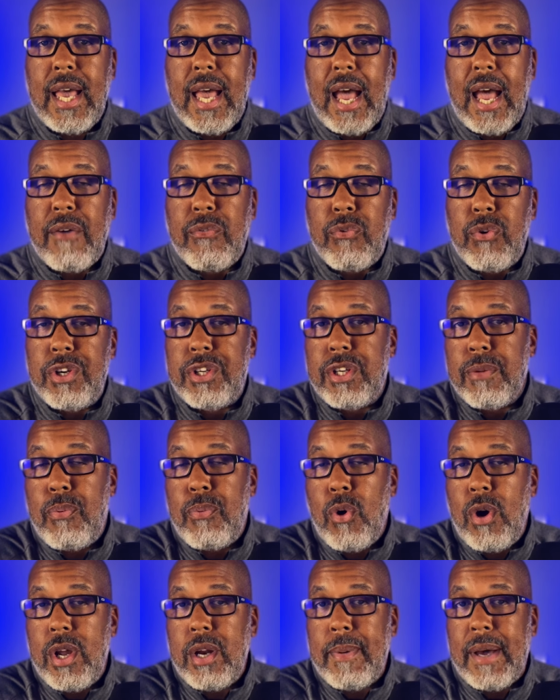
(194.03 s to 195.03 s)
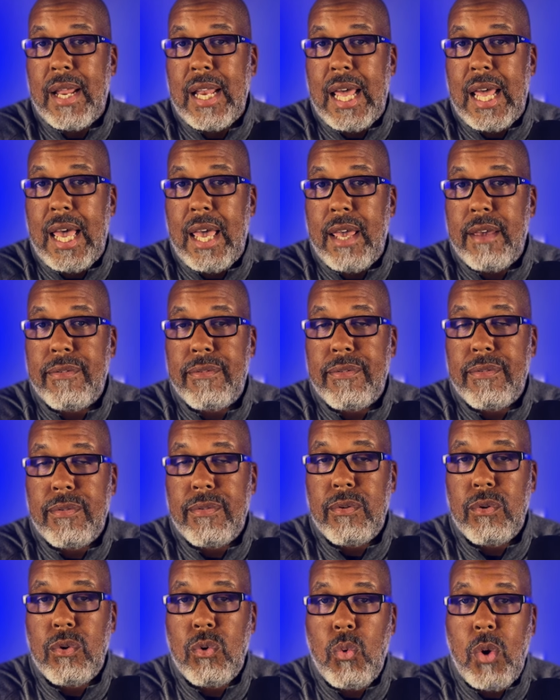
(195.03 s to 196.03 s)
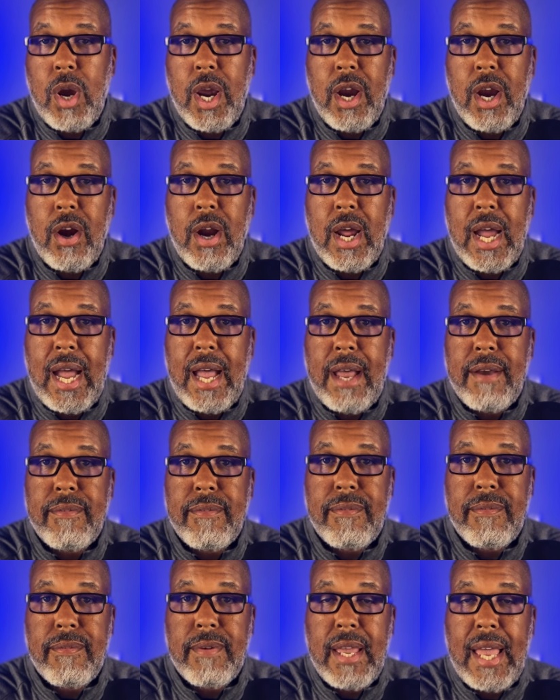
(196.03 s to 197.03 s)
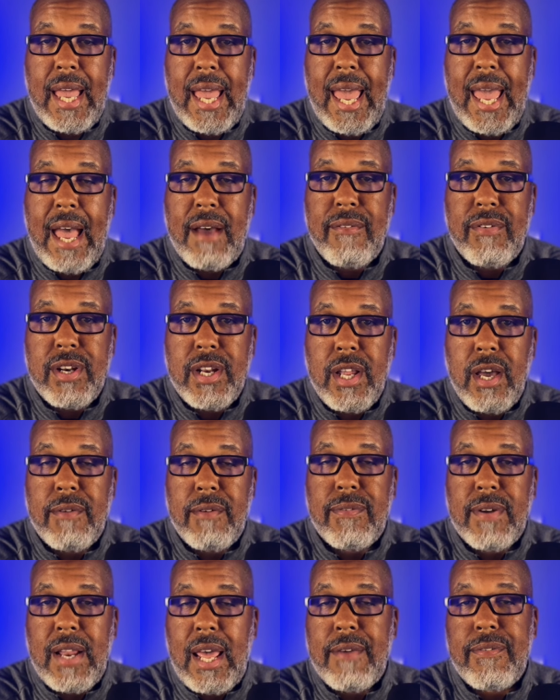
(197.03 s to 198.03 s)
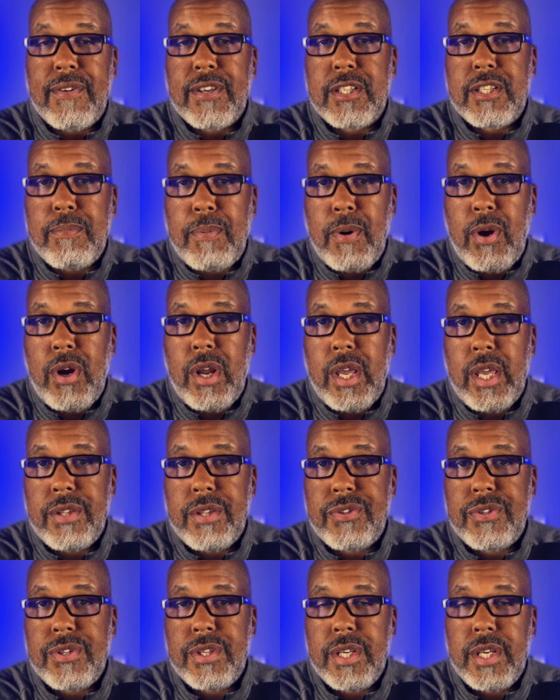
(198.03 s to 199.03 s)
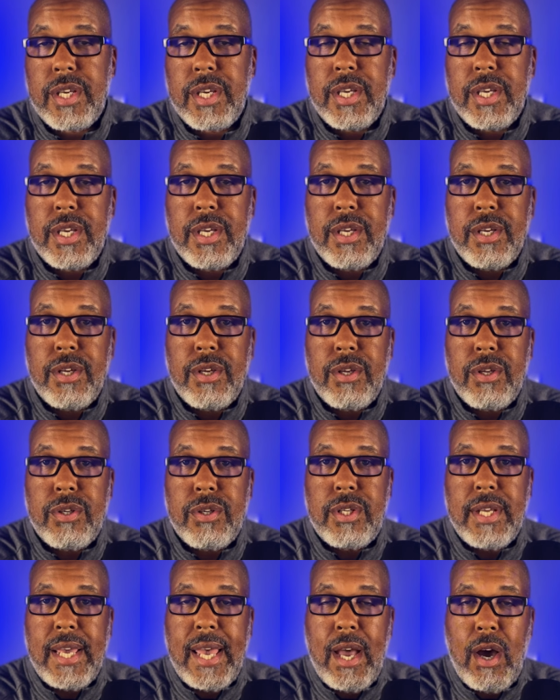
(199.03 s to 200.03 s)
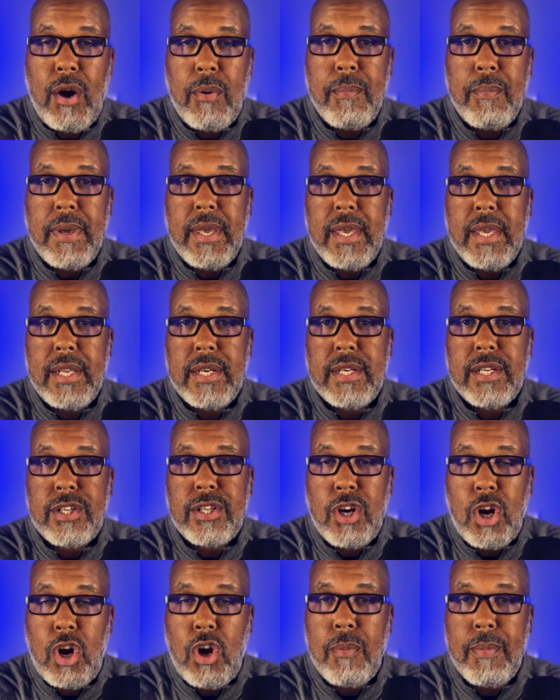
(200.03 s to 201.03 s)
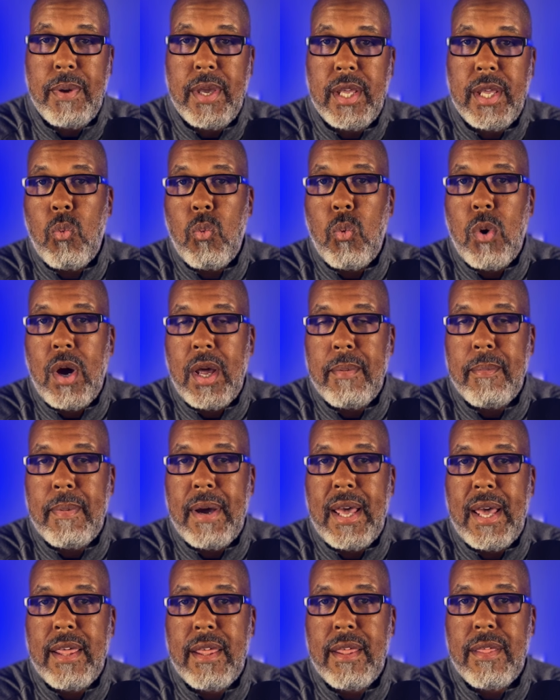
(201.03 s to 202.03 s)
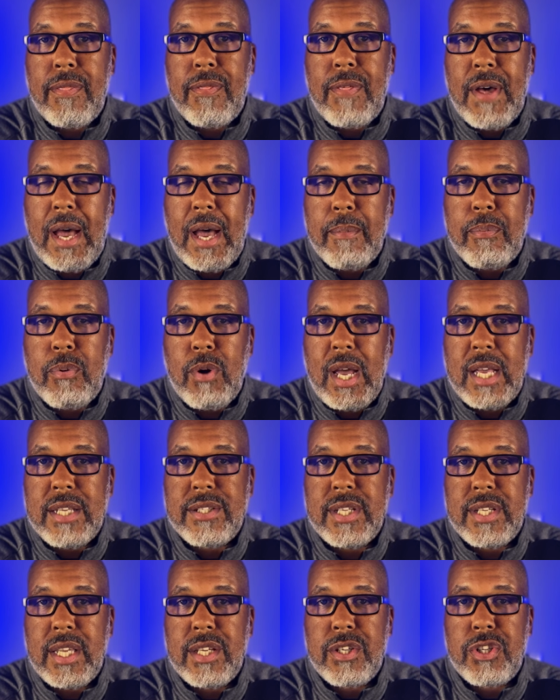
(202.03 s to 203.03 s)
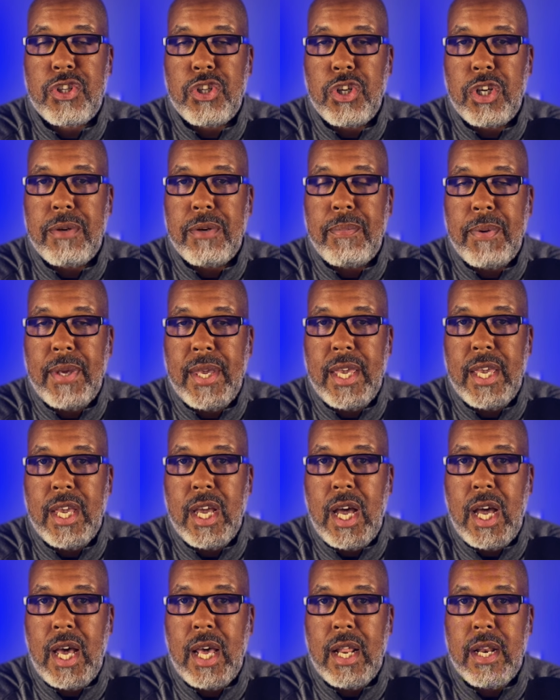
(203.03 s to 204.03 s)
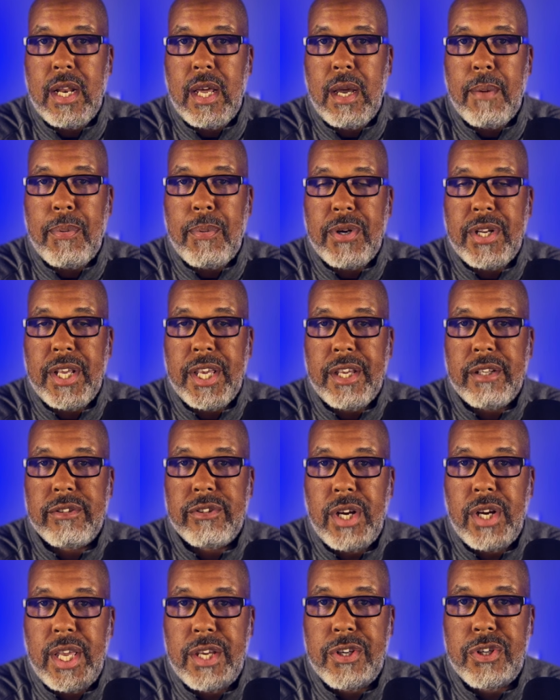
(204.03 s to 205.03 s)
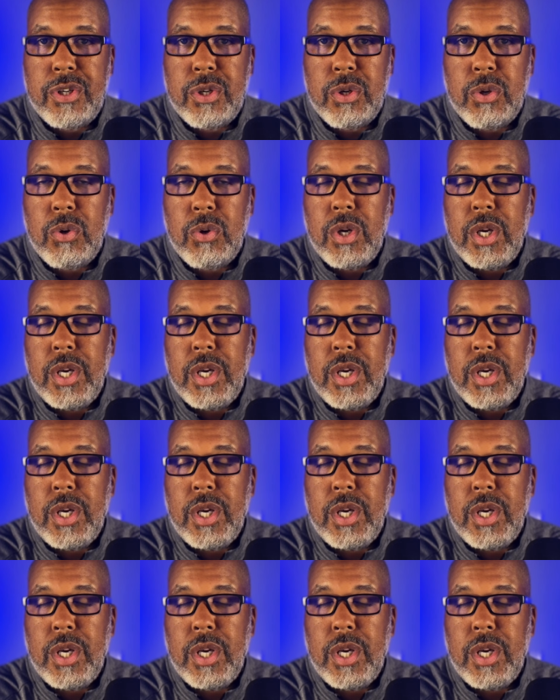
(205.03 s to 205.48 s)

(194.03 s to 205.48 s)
I've reached a point in my life where I've have enough life experience to help me determine what my thought process should be on a particular issue.